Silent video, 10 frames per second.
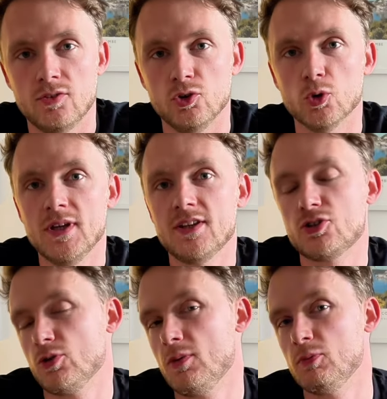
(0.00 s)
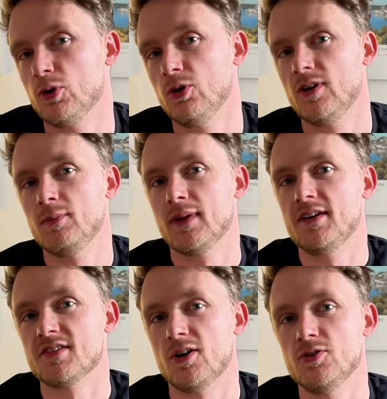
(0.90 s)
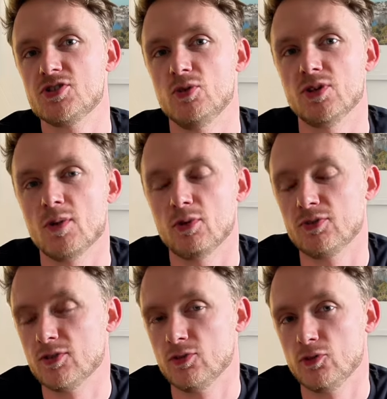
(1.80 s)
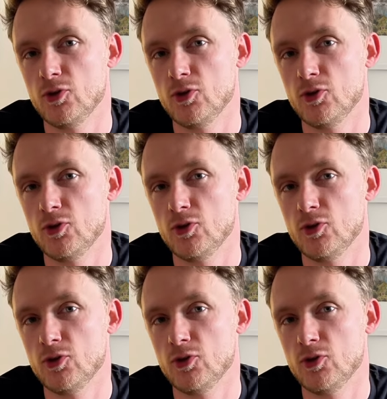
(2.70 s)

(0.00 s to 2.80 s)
Normally the Truman Brewery plays host to a number of different